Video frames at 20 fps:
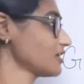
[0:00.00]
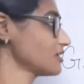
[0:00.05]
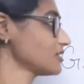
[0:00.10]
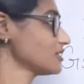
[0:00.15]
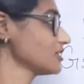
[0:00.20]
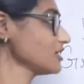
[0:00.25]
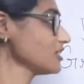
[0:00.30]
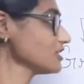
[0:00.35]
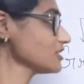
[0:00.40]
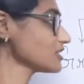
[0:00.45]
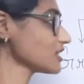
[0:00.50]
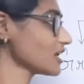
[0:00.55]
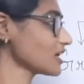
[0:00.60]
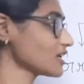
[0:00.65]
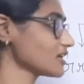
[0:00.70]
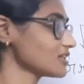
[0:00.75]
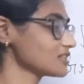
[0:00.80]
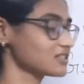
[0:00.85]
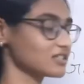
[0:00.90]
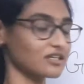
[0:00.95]
these
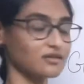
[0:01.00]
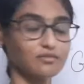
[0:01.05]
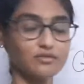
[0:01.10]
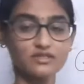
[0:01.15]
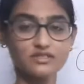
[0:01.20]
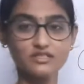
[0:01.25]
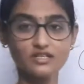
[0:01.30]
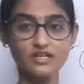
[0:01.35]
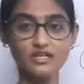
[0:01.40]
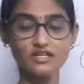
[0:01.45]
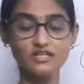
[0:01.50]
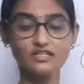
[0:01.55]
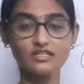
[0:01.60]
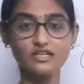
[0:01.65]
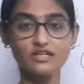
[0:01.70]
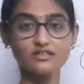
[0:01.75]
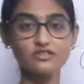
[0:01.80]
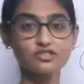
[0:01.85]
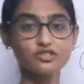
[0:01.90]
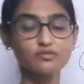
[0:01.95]
errors are basically
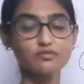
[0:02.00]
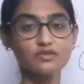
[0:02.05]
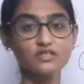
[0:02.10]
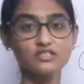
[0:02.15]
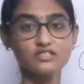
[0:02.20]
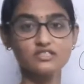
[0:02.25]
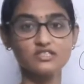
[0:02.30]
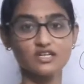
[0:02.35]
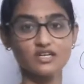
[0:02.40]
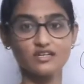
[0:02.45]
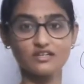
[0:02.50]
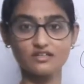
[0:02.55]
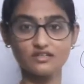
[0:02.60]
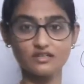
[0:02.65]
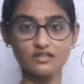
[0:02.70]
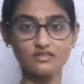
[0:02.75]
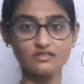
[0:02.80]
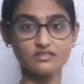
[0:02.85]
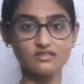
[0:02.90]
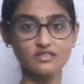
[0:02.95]
the instrument's
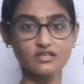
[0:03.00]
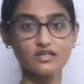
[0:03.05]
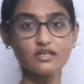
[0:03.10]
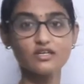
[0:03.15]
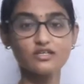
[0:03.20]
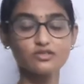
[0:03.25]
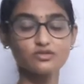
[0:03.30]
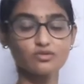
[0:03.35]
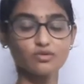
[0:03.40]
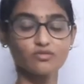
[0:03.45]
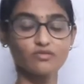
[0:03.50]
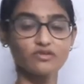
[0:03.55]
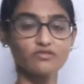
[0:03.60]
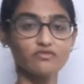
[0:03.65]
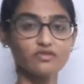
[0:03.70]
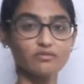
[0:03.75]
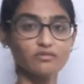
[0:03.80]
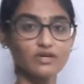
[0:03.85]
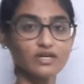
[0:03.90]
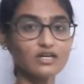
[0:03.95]
errors. So when
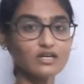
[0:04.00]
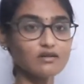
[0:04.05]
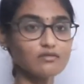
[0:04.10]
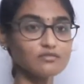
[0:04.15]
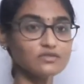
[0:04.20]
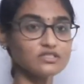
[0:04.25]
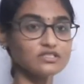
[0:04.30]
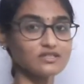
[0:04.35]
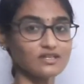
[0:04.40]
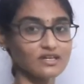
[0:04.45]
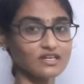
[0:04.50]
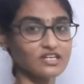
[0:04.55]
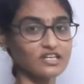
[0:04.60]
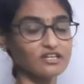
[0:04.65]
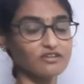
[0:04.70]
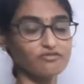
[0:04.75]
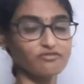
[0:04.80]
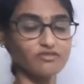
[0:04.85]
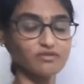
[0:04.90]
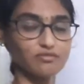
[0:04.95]
we make a mistake,
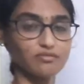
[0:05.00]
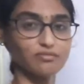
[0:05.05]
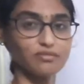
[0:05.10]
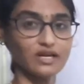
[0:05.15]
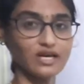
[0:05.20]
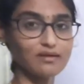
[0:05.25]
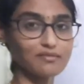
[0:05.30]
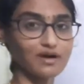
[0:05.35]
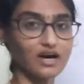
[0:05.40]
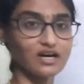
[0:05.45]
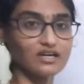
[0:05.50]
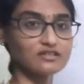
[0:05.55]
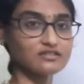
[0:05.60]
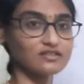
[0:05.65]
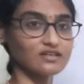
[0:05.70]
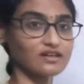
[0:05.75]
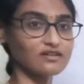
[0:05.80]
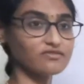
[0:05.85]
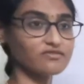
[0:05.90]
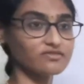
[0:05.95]
if we blame
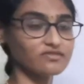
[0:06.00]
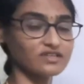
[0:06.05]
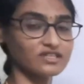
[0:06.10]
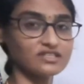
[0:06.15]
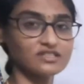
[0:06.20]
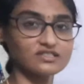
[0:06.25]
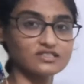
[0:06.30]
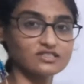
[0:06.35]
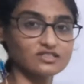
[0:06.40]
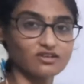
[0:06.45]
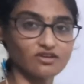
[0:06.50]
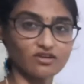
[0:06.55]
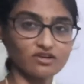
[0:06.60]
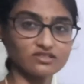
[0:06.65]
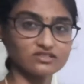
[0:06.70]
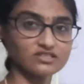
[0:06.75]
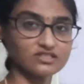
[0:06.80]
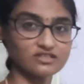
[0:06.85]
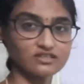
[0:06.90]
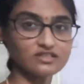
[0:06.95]
ourselves, it is
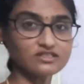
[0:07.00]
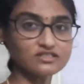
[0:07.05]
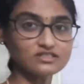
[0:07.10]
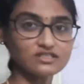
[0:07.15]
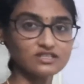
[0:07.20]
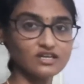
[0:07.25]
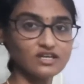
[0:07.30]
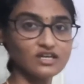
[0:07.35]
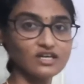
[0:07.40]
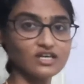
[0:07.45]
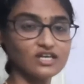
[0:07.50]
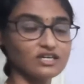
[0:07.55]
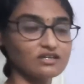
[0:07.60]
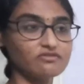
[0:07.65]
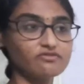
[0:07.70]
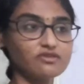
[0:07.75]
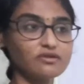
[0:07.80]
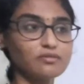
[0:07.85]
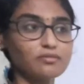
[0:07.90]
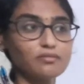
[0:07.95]
gross errors.
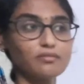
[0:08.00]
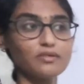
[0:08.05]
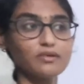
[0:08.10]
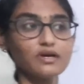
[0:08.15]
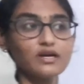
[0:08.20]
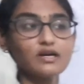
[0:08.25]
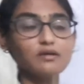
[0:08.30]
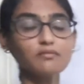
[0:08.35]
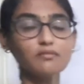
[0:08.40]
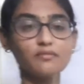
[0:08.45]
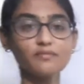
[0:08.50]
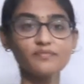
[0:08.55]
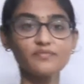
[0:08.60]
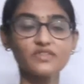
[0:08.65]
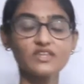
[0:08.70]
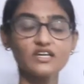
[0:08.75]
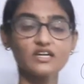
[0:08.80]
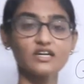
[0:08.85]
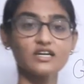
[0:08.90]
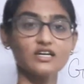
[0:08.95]
If we blame
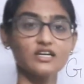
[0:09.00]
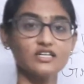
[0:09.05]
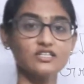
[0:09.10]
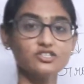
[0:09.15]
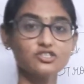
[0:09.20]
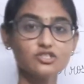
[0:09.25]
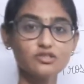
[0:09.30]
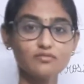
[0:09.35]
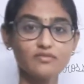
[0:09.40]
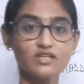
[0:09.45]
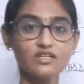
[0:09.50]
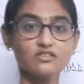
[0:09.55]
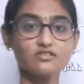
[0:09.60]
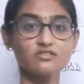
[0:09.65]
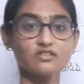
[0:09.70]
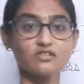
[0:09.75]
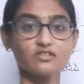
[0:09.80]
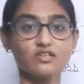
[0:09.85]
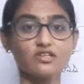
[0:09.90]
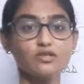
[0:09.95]
the instruments
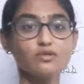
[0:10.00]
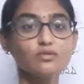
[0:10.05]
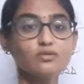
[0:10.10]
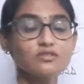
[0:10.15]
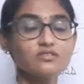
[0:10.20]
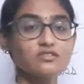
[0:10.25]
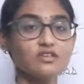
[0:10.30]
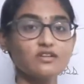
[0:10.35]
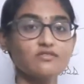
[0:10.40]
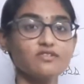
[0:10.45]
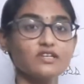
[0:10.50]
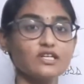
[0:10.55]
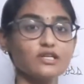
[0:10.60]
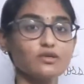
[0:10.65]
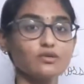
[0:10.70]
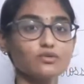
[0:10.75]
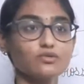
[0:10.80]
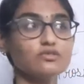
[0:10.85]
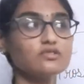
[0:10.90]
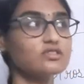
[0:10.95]
or the tools that we
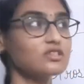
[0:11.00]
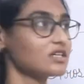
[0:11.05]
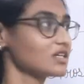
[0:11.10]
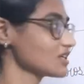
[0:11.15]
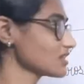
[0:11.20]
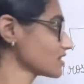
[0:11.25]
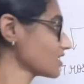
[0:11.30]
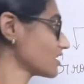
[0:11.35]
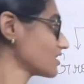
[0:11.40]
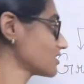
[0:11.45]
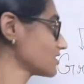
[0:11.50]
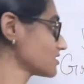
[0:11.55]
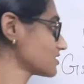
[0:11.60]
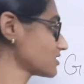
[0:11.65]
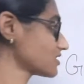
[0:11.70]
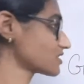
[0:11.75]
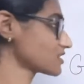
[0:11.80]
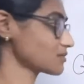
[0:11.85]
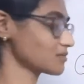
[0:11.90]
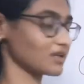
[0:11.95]
use, that is
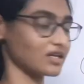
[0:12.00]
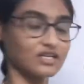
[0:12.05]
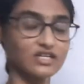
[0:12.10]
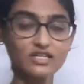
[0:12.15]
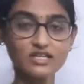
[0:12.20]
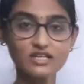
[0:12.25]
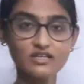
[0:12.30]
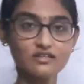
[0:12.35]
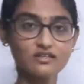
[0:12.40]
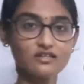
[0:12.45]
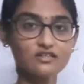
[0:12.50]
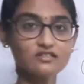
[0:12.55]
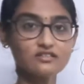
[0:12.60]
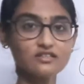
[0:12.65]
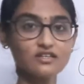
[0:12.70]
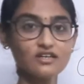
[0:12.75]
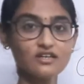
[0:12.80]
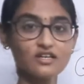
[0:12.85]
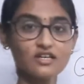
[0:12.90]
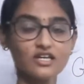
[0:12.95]
systematic errors.
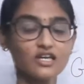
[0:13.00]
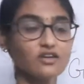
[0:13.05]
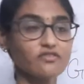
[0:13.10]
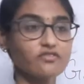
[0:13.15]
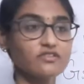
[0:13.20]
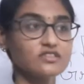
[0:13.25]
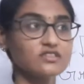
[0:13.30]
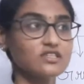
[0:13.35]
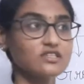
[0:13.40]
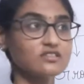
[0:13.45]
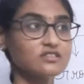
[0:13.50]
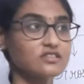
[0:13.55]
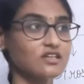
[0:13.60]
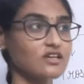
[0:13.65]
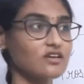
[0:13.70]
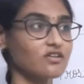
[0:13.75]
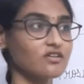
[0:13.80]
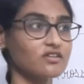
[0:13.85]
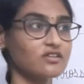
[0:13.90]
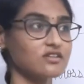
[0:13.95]
If you just say
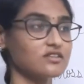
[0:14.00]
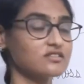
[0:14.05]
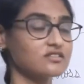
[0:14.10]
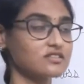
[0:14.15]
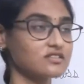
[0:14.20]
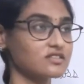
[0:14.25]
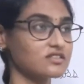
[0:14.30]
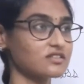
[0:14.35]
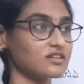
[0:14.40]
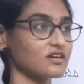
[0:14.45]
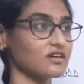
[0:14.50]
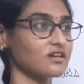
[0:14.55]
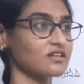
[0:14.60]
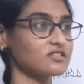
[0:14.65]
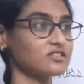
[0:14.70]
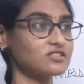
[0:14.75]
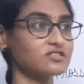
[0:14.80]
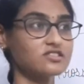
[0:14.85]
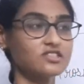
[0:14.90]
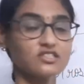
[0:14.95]

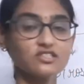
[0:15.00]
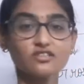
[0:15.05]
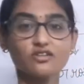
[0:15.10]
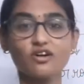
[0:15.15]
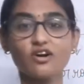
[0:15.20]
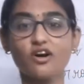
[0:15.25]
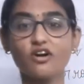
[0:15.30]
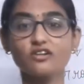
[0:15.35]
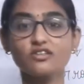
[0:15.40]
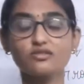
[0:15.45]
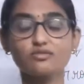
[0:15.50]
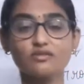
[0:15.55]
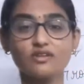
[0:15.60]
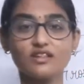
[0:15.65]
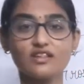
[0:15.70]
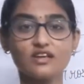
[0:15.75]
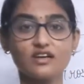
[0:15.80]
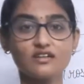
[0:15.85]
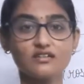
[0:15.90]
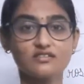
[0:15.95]
it's just God's will
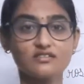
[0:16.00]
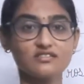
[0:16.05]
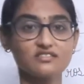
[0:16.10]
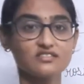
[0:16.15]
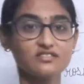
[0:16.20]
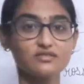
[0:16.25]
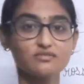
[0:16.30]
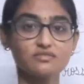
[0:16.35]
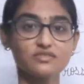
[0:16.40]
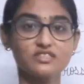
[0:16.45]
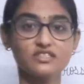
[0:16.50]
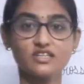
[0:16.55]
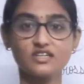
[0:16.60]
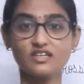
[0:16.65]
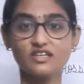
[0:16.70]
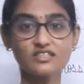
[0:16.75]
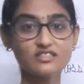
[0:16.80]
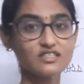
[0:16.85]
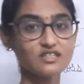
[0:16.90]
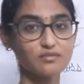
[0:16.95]
that this mistake
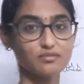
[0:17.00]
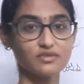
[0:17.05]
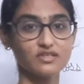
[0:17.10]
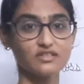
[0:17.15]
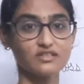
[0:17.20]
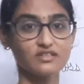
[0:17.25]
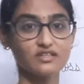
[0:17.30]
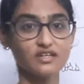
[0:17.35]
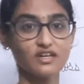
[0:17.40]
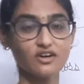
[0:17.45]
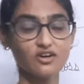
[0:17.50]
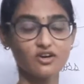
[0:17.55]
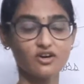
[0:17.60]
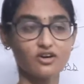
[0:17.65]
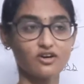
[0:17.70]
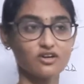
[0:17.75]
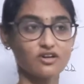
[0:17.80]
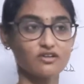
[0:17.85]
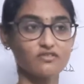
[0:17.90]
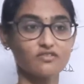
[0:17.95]
has happened,
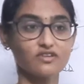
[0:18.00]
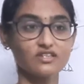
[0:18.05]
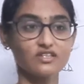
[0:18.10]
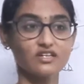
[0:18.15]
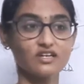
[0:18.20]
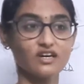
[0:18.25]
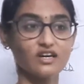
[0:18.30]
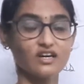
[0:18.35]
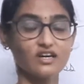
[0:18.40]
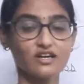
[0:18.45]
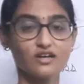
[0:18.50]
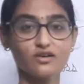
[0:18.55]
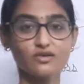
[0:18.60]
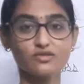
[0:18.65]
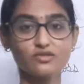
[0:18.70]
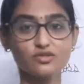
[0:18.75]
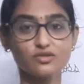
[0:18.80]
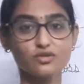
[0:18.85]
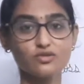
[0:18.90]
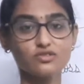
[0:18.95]
or the
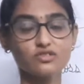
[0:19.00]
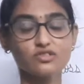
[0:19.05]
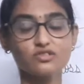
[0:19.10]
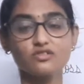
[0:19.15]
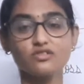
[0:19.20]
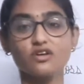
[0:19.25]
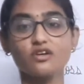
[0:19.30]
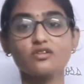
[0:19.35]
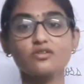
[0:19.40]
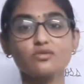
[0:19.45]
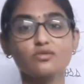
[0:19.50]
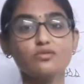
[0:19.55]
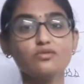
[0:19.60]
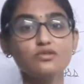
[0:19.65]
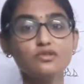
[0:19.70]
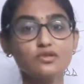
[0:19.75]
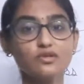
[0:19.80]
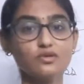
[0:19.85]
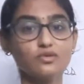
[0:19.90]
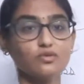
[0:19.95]
source is not
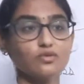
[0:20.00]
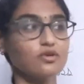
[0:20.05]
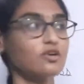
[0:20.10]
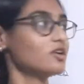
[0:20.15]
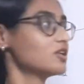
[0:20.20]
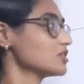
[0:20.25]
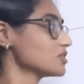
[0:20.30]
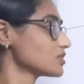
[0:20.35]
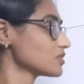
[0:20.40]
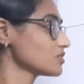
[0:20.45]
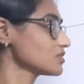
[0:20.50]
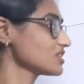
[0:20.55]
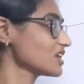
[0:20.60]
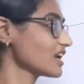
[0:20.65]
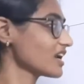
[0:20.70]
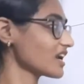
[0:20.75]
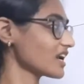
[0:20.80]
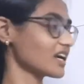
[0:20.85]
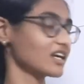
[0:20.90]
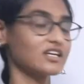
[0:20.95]
known to you, those
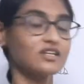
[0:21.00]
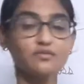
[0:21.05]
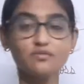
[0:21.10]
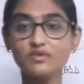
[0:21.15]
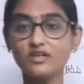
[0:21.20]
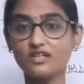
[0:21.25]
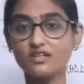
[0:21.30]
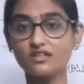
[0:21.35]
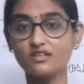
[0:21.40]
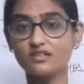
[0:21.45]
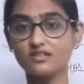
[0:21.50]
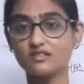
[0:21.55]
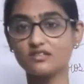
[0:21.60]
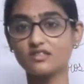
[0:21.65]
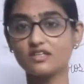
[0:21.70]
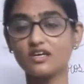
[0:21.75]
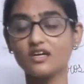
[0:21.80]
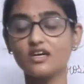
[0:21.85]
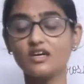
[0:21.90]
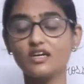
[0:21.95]
are random errors.
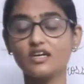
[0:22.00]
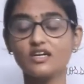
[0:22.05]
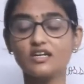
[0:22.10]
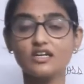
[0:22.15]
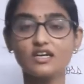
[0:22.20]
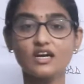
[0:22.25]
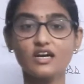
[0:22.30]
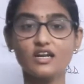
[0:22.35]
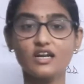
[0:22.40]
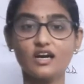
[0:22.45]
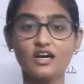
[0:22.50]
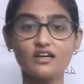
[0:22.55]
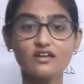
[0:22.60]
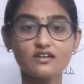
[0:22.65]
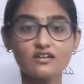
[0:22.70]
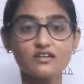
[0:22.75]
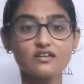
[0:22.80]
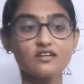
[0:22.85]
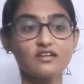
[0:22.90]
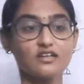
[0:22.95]
It can
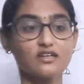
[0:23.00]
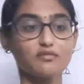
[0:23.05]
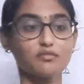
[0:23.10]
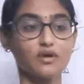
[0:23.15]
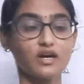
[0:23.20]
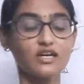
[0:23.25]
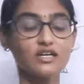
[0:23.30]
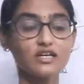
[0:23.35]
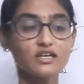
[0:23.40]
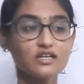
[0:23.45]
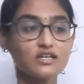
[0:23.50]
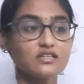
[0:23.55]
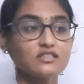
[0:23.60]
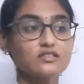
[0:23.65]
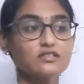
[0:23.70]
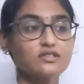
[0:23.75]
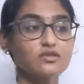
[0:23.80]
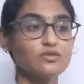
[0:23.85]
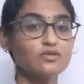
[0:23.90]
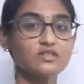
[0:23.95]
occur, it might
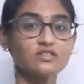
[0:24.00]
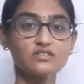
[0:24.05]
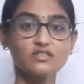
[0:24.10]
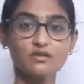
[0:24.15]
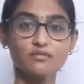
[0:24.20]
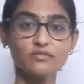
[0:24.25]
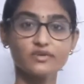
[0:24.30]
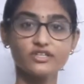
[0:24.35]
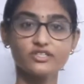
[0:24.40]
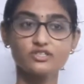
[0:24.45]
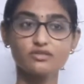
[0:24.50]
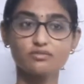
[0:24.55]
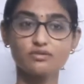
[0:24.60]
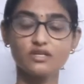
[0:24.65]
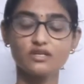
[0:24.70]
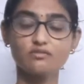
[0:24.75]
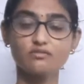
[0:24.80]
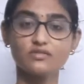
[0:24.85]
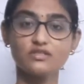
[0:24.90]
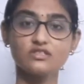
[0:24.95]
occur during some
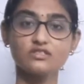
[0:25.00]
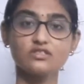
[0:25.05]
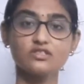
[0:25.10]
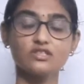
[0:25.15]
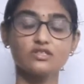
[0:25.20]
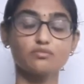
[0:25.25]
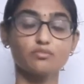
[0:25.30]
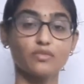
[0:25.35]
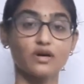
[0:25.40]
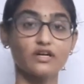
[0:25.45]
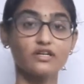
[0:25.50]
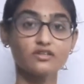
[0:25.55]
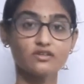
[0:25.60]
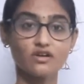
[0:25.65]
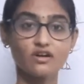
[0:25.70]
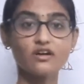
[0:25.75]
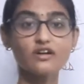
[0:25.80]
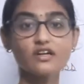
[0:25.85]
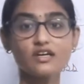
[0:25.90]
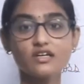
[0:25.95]
experiments, it might
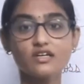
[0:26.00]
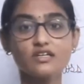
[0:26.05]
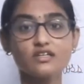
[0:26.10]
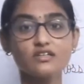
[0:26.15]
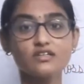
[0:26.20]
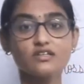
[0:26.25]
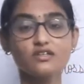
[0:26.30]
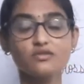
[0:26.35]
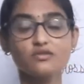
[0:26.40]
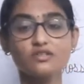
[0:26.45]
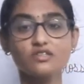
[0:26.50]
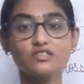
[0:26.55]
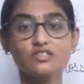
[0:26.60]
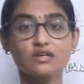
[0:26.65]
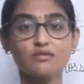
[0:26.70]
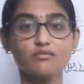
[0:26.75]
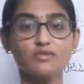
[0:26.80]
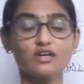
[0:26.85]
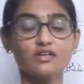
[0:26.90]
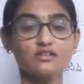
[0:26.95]
not occur during
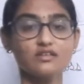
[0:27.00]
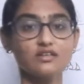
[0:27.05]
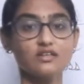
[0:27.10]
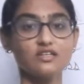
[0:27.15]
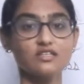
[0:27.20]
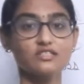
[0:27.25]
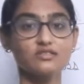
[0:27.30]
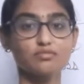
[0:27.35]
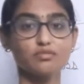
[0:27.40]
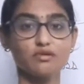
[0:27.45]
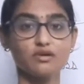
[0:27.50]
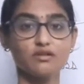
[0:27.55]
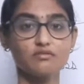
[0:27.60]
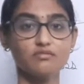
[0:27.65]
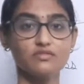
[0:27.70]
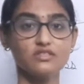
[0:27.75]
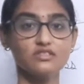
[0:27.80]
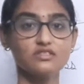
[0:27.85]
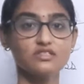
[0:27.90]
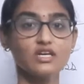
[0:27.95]
some other
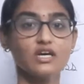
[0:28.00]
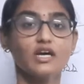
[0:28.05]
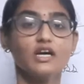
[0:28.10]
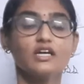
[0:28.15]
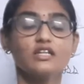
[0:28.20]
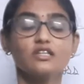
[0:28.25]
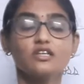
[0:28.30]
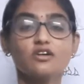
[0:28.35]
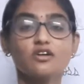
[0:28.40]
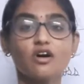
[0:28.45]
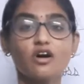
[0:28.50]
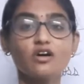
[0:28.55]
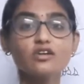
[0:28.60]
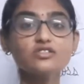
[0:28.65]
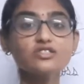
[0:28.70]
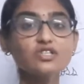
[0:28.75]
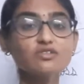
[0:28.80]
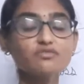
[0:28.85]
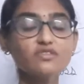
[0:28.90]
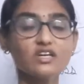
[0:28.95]
experiments. The
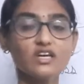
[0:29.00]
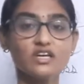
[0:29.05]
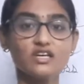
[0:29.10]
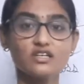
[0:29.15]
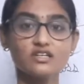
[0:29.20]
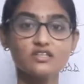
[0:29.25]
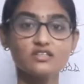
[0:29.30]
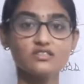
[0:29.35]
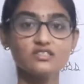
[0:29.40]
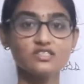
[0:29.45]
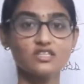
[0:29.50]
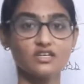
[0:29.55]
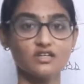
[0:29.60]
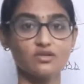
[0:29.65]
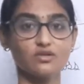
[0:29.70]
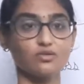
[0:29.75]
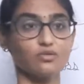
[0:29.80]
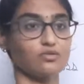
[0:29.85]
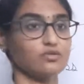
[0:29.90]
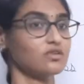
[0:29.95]
cause of the error is
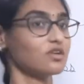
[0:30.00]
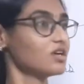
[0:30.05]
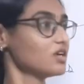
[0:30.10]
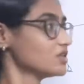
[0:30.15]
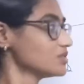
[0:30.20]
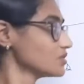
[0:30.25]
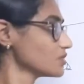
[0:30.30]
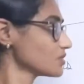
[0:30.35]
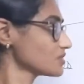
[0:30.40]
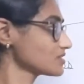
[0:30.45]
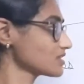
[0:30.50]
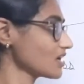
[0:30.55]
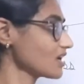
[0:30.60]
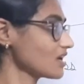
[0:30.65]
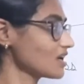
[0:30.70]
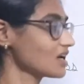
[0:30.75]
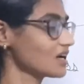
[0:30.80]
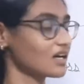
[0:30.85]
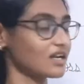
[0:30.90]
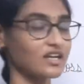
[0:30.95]
unknown. Those
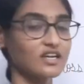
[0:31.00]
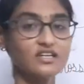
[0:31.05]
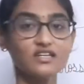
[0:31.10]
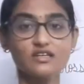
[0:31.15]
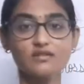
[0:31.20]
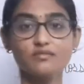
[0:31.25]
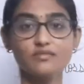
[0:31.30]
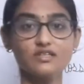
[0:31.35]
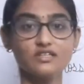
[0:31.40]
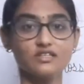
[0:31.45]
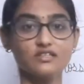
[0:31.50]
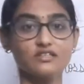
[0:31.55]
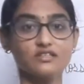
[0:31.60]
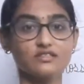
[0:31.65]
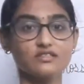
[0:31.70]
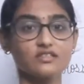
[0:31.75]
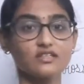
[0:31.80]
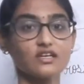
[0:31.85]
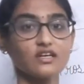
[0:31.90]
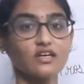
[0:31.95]
are random errors.